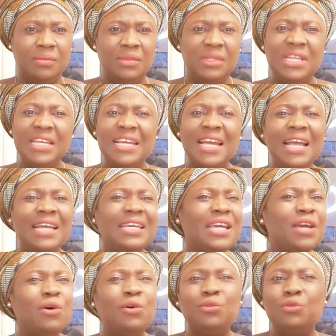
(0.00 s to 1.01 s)
They can't
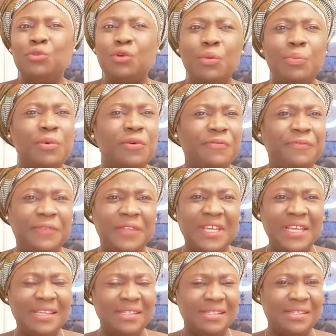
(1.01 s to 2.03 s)
get on top of
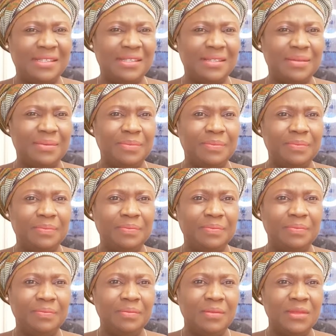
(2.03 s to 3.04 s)
things.
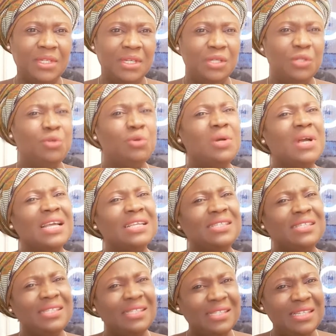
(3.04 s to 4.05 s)
You can
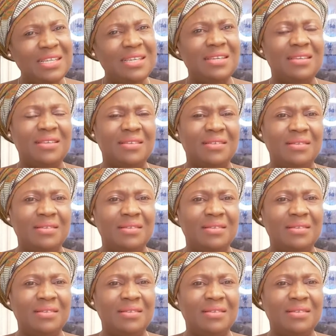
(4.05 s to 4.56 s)
see.